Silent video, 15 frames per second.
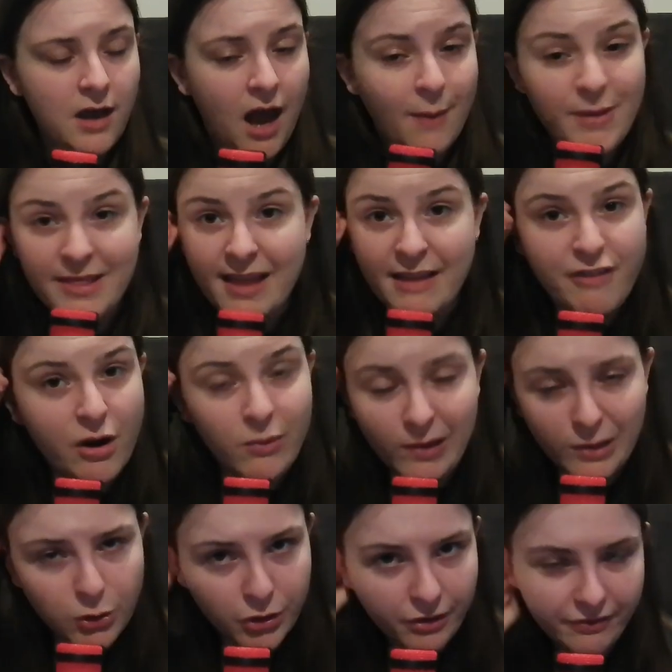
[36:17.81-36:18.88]
I mean, they very
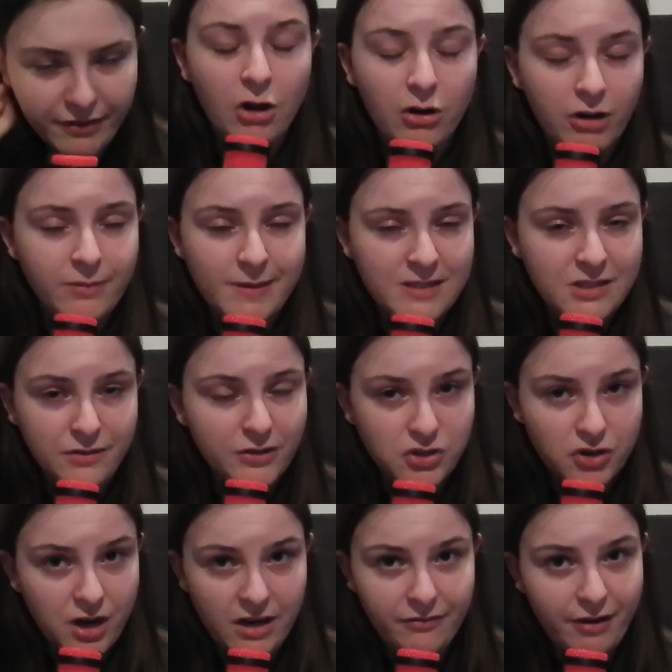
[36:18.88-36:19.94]
well could have. I'll correct myself on
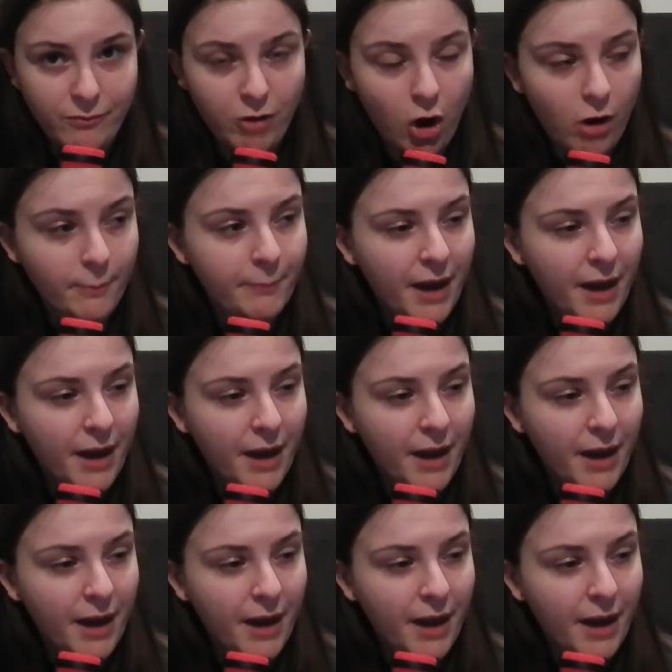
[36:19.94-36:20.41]
screen if I'm wrong.